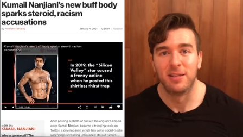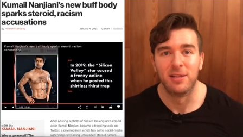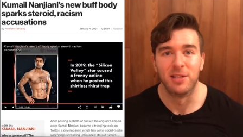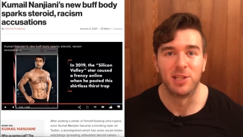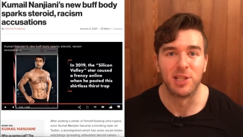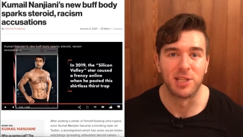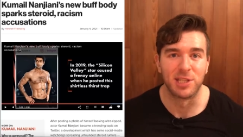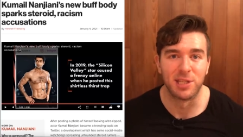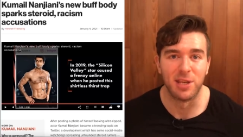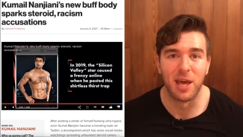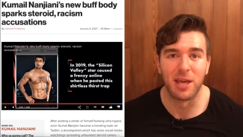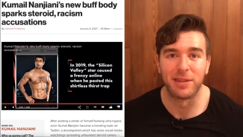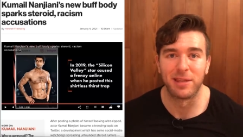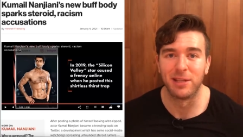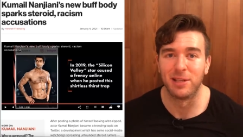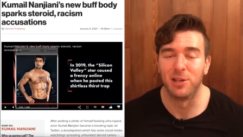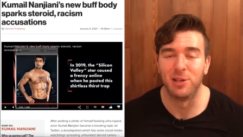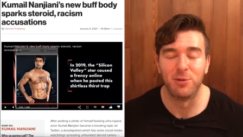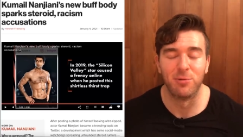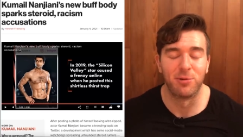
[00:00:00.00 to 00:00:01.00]
this has
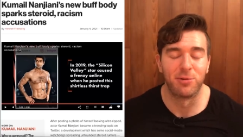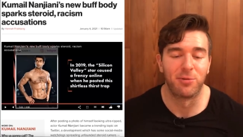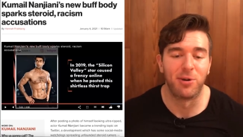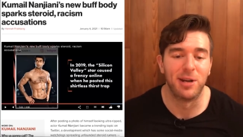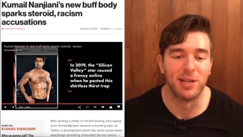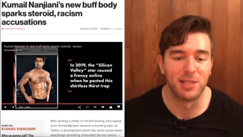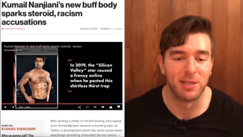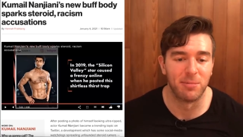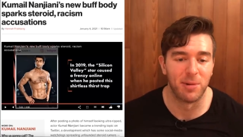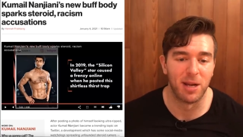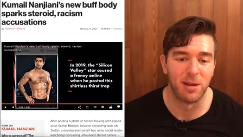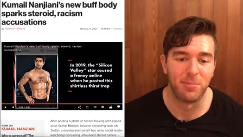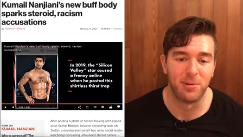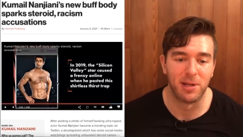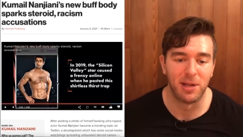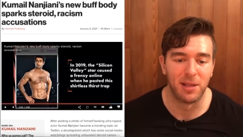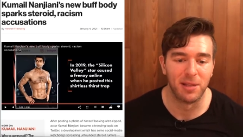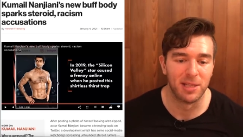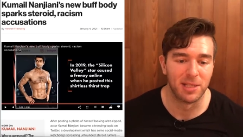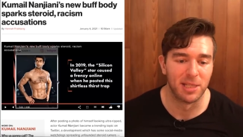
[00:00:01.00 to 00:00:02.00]
nothing to do with race, in my
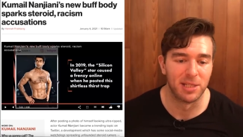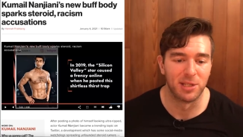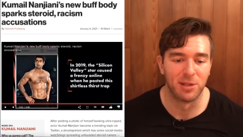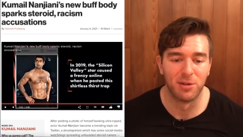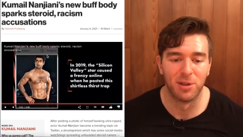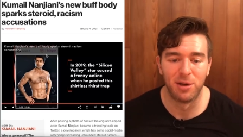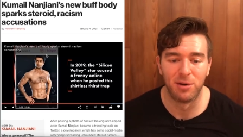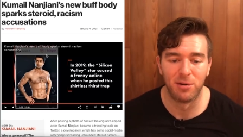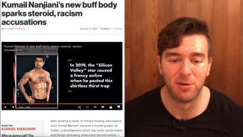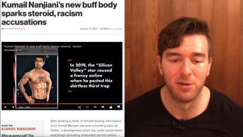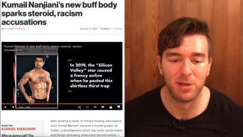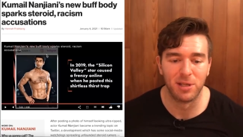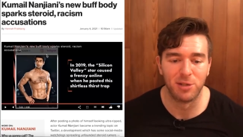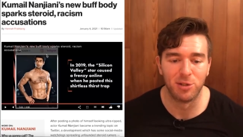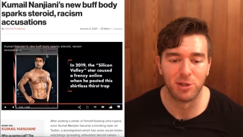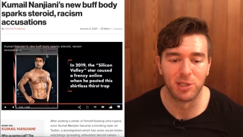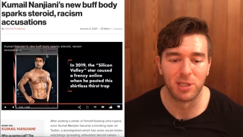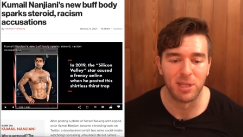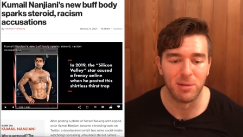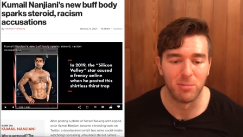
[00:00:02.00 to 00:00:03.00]
opinion. This is literally
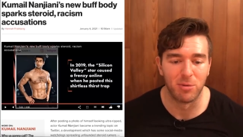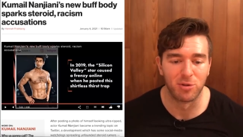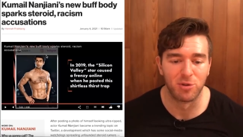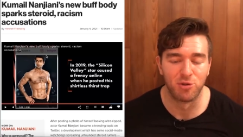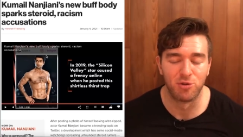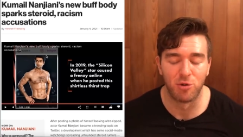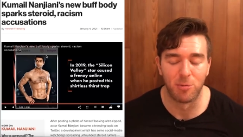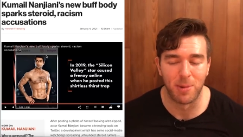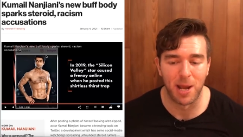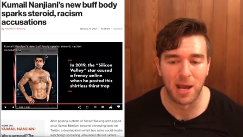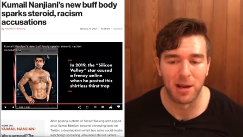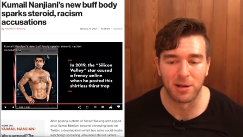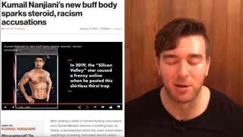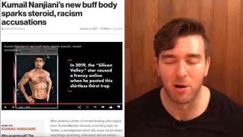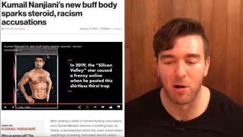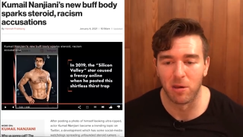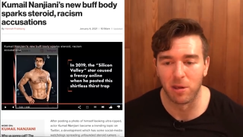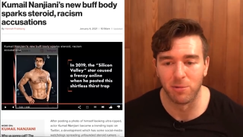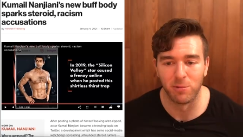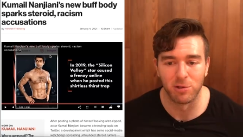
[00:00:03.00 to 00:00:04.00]
just the most dramatic
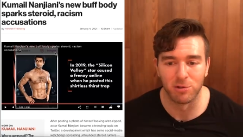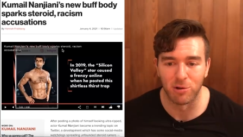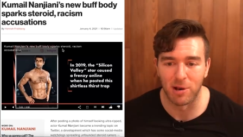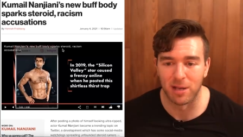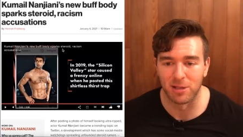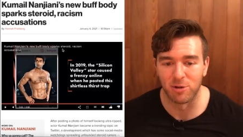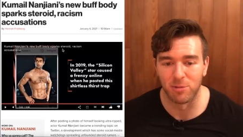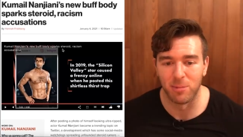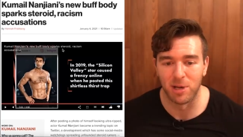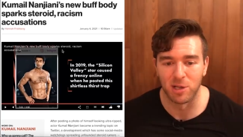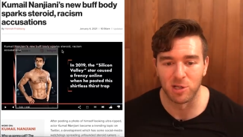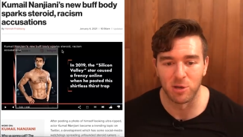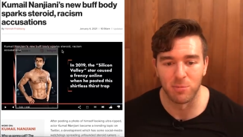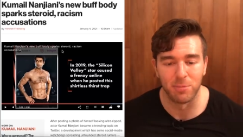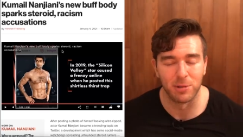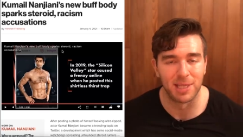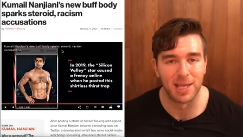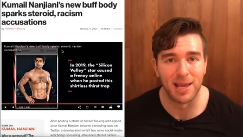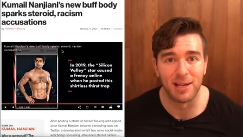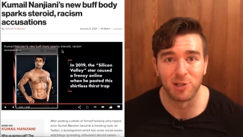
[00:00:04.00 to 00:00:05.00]
Hollywood transformation
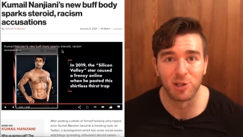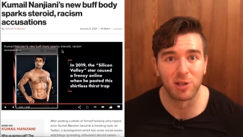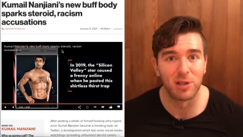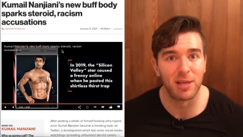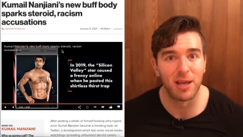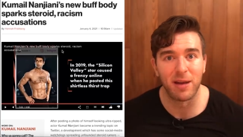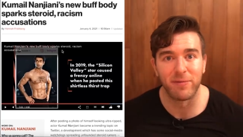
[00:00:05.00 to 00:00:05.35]
potentially